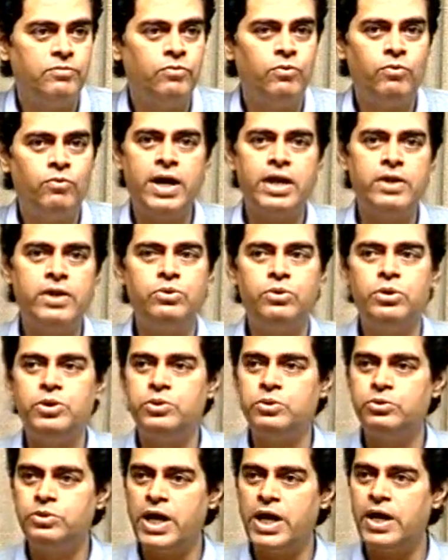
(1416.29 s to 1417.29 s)
Why do we
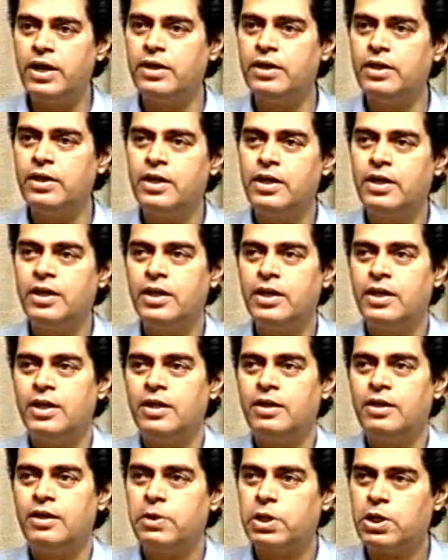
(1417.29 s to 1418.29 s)
do that?
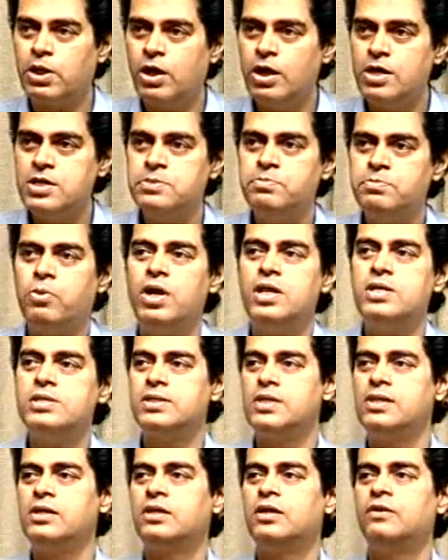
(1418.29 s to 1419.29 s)
Because
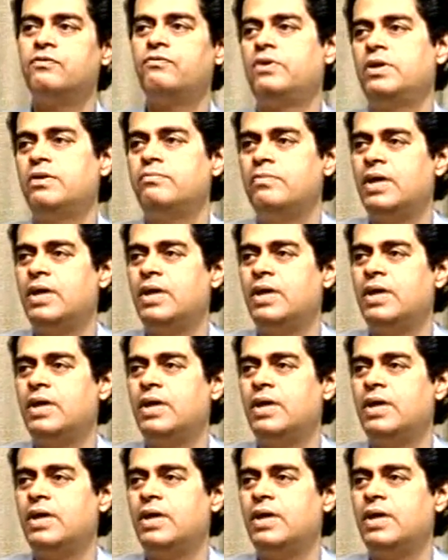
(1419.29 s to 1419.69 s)
polysilicon film